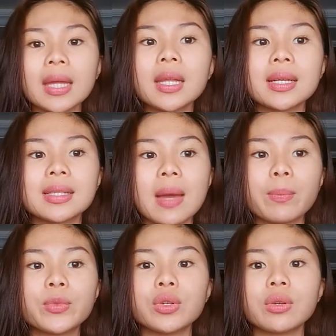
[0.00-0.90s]
You
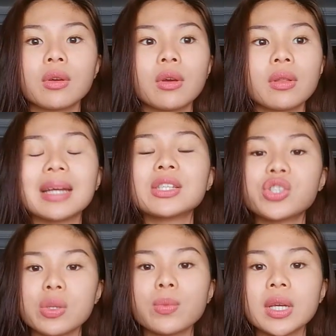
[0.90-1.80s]
can accept
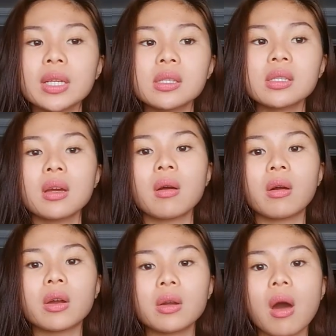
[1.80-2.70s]
that some
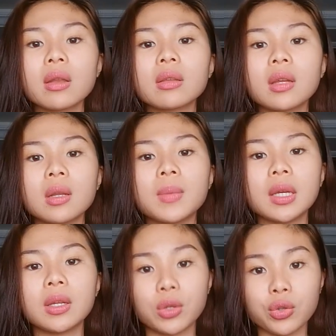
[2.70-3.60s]
things are
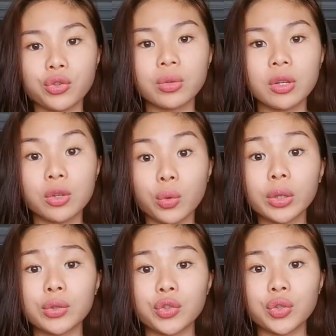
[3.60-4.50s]
not going to be
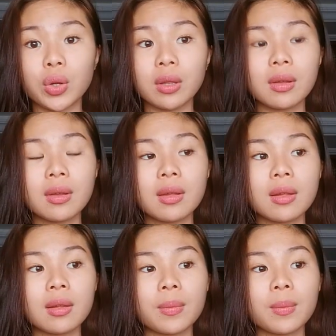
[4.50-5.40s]
in your
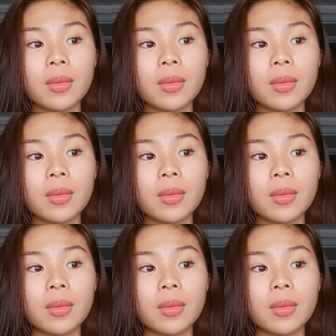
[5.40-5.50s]
control.